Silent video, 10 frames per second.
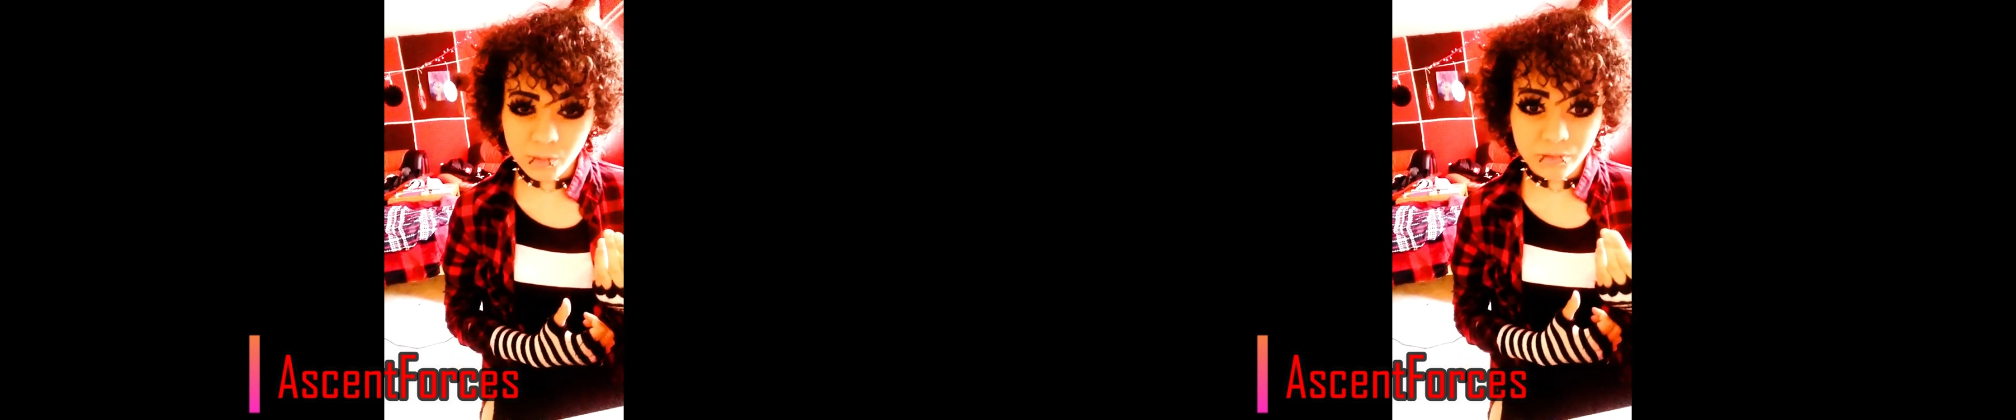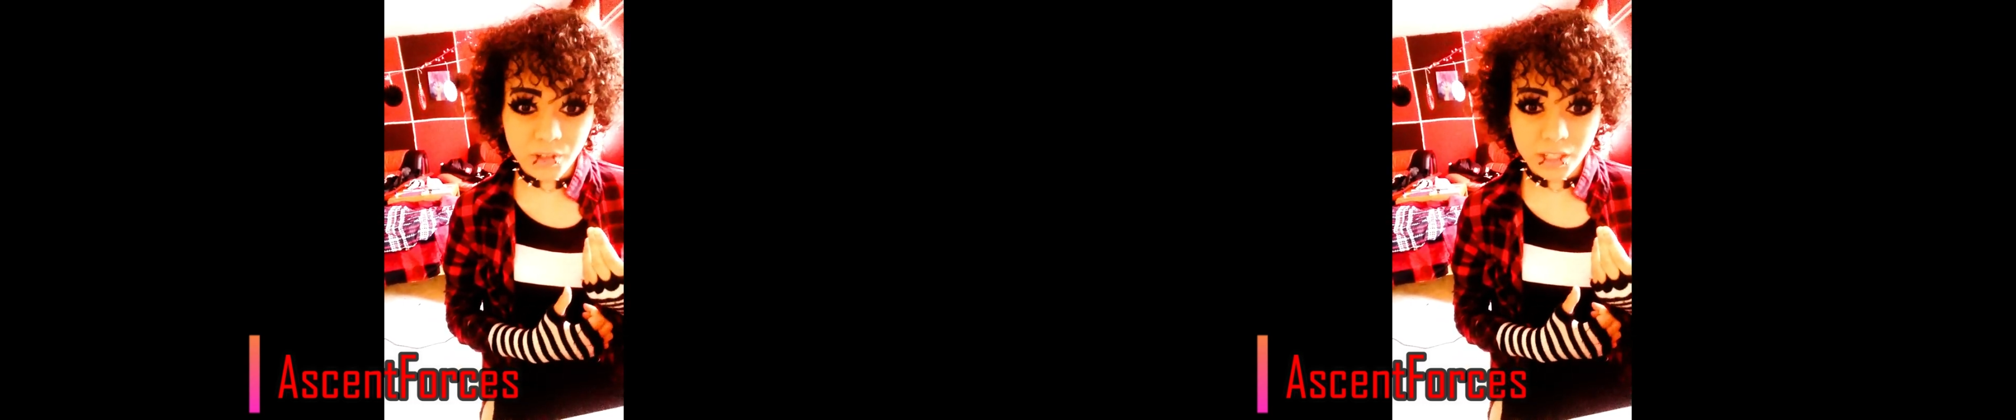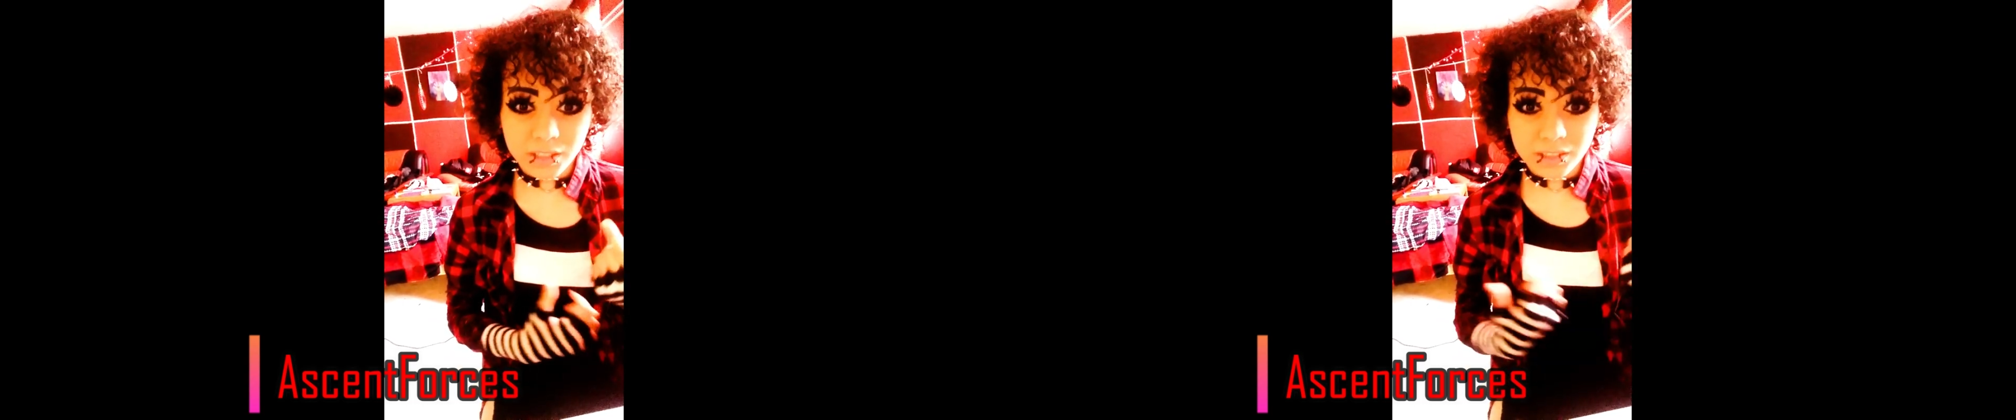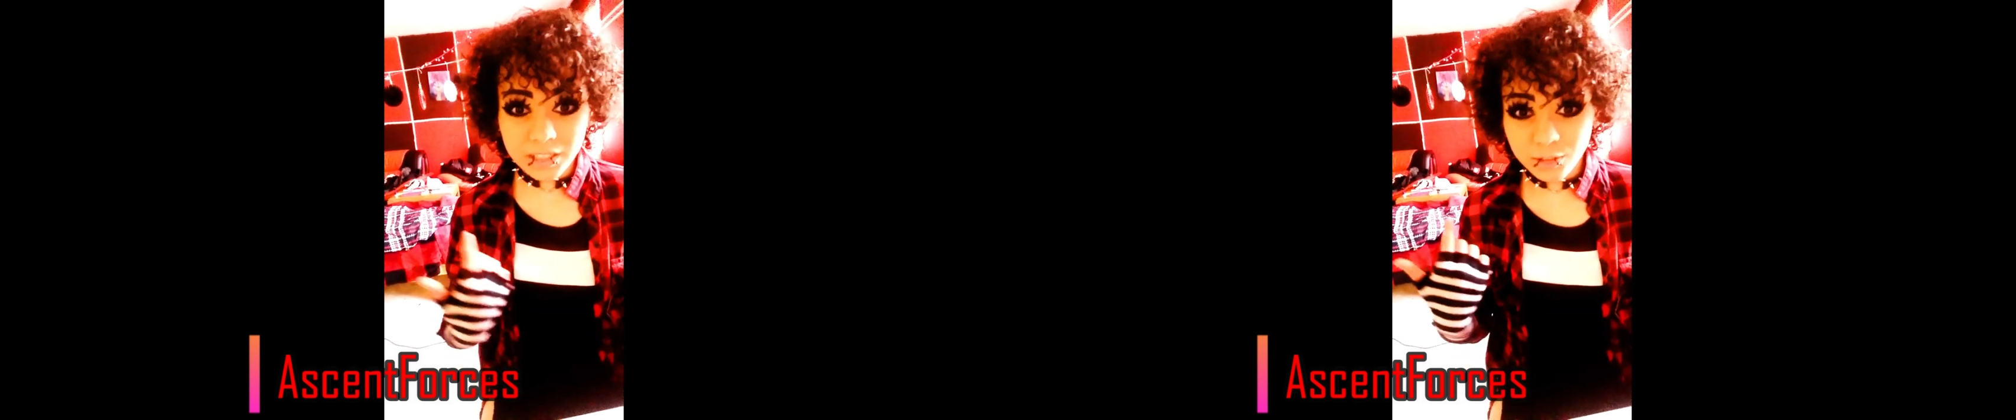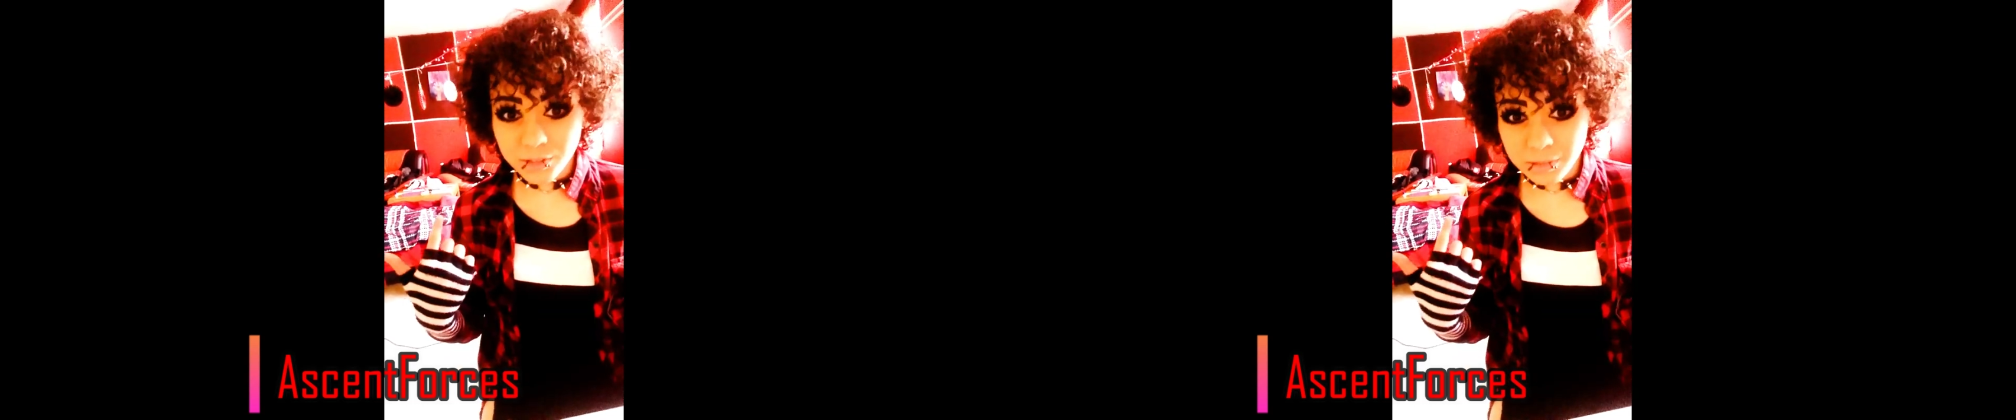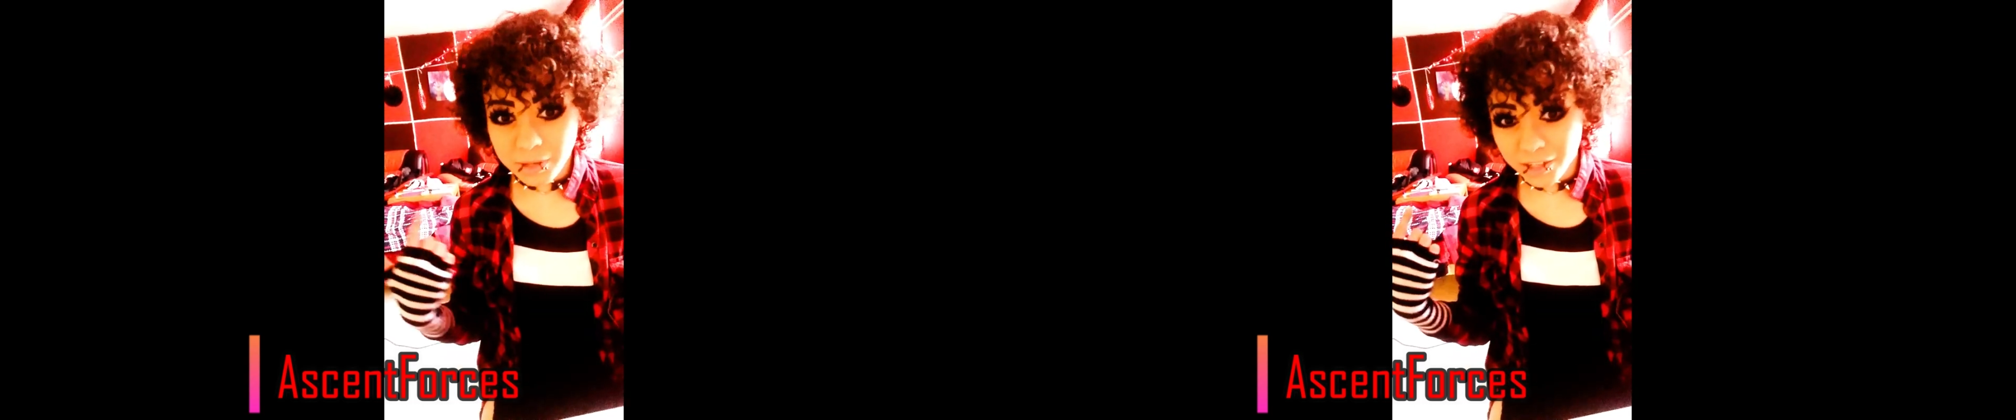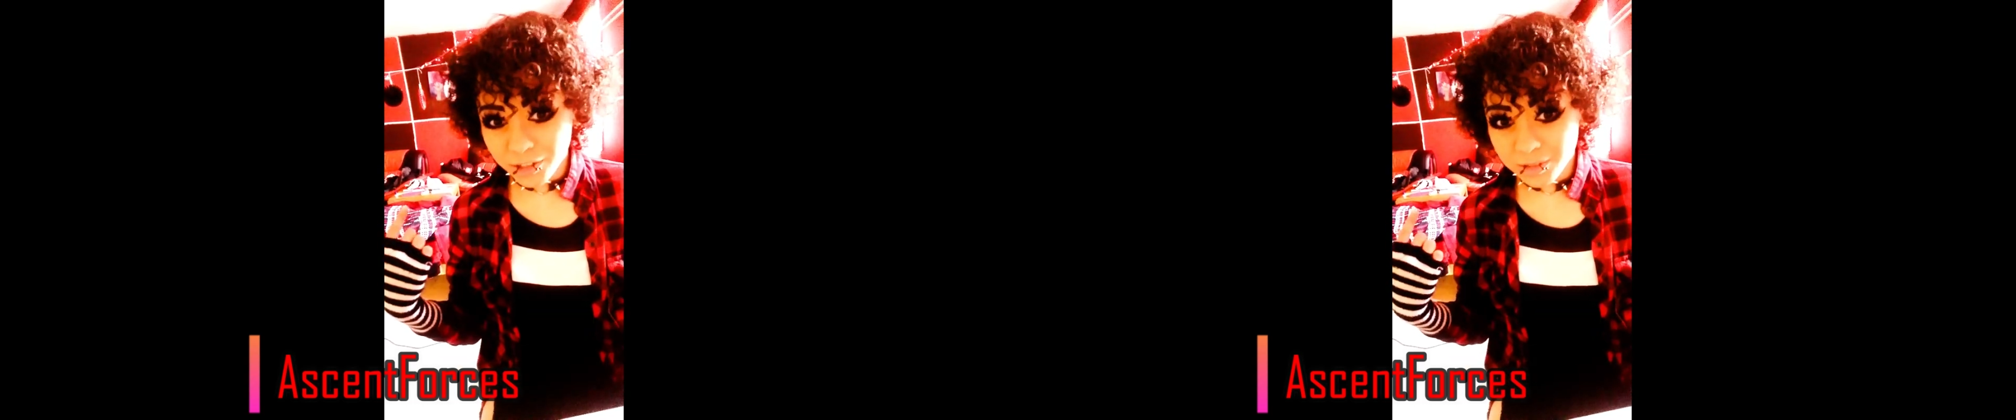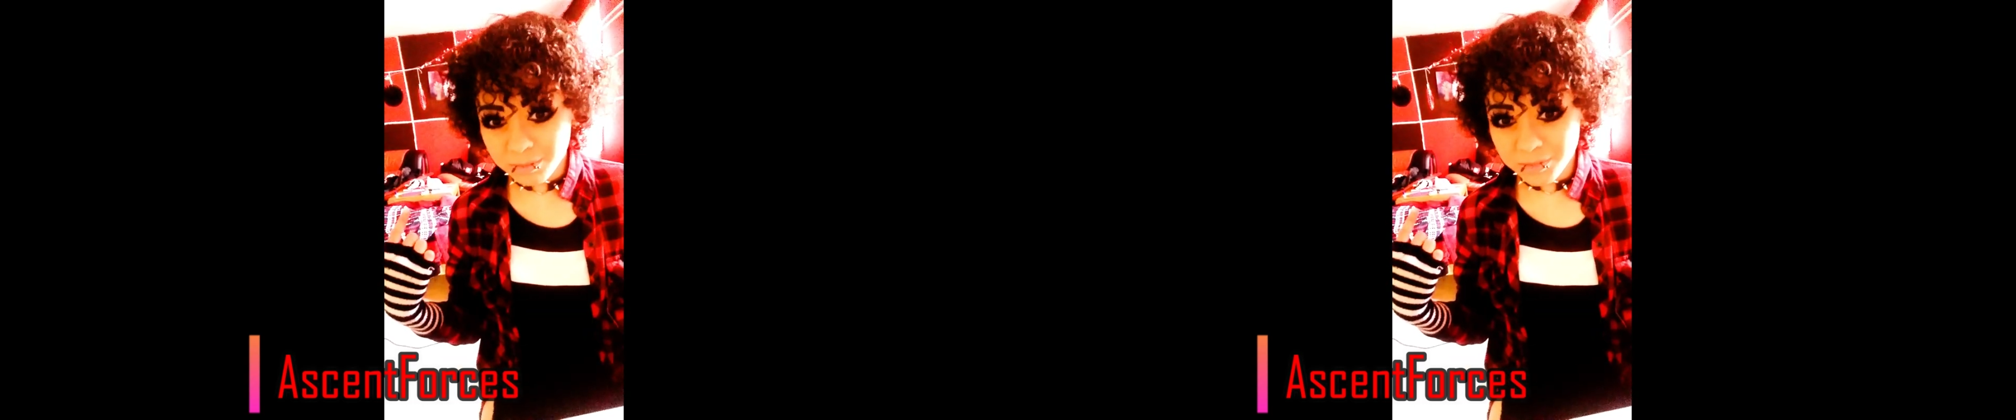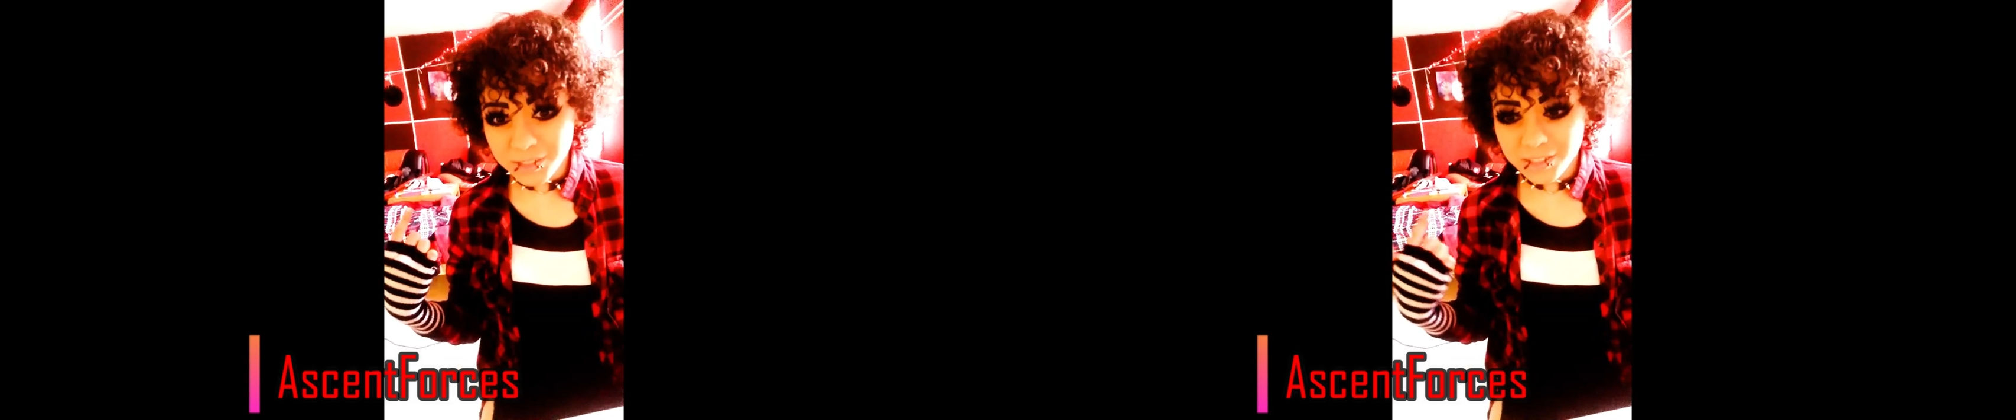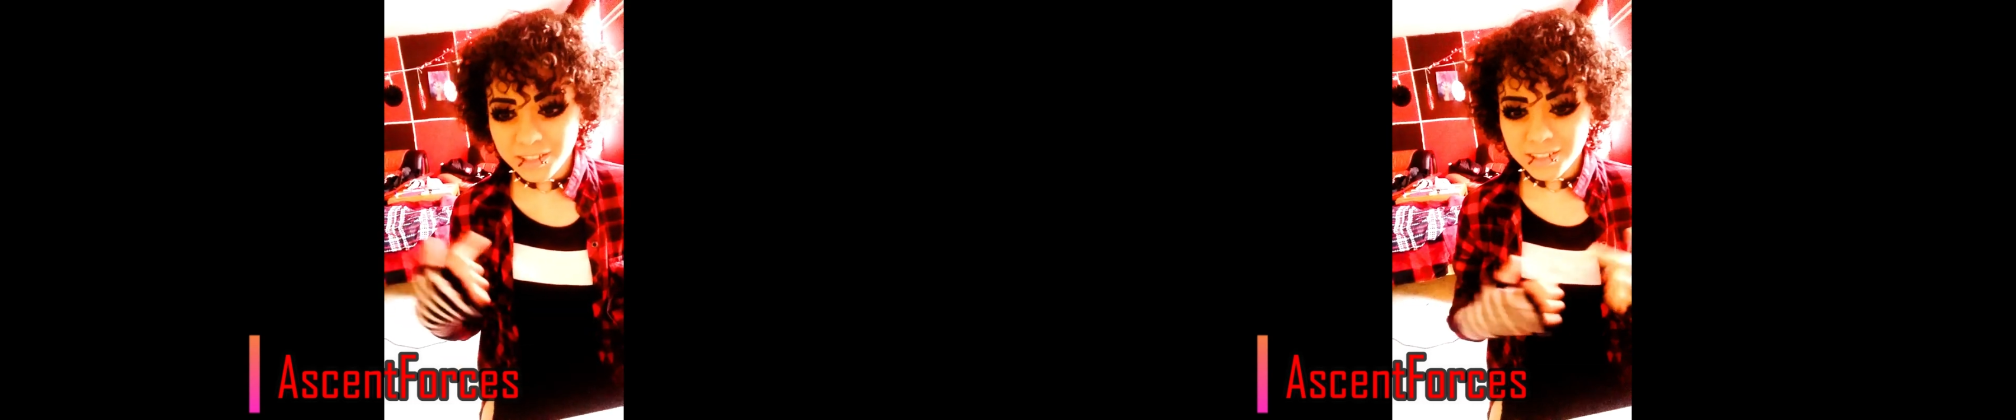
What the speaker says: with fucking needles in my arms.